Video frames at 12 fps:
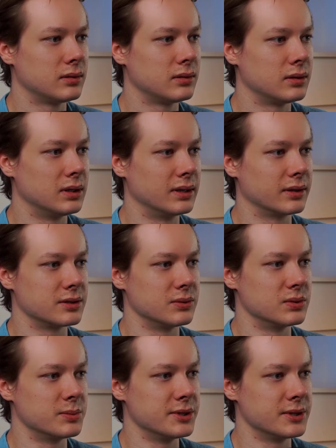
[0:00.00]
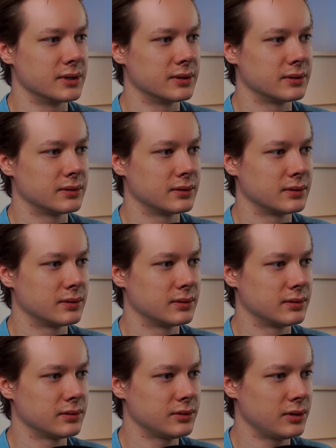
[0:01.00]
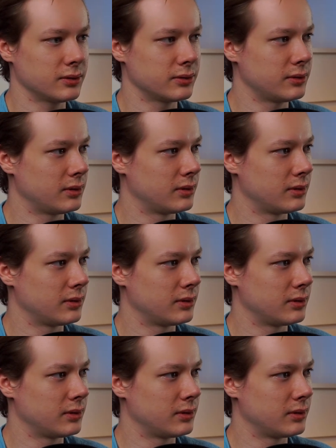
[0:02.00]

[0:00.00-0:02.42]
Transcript: I guess he was busy. All good.